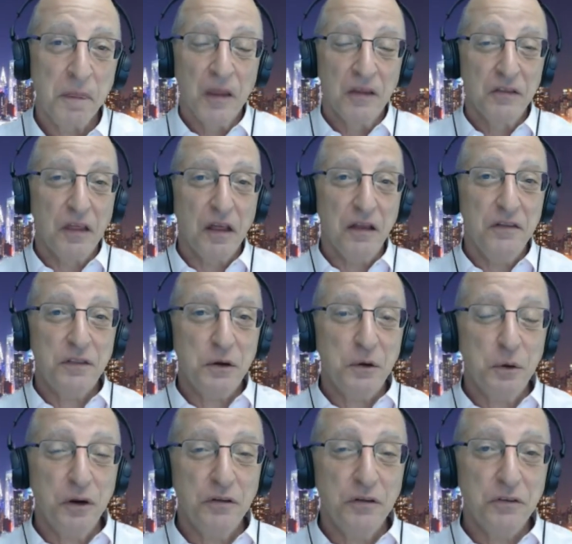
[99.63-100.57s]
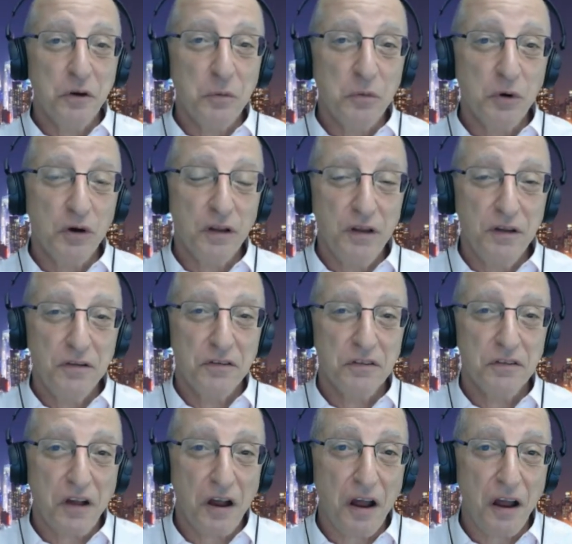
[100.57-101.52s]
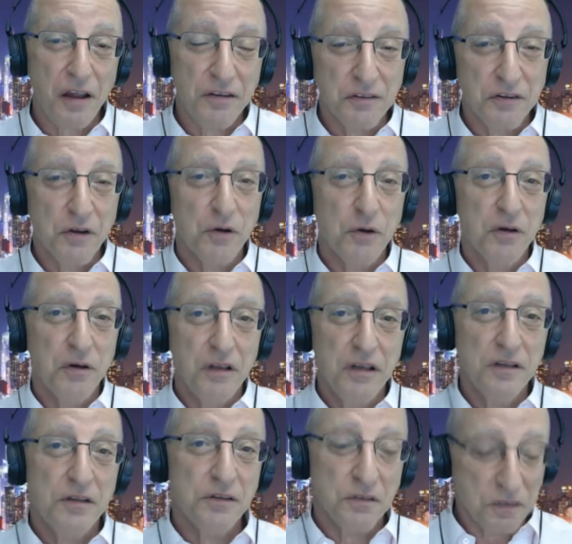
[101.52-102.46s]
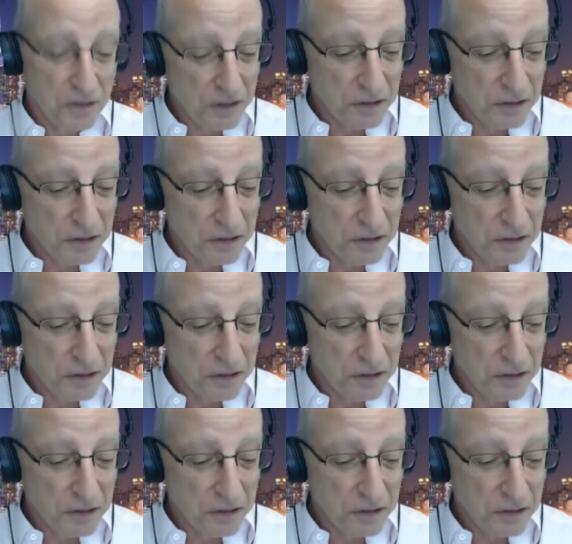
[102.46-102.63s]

and there is no more inside. So it's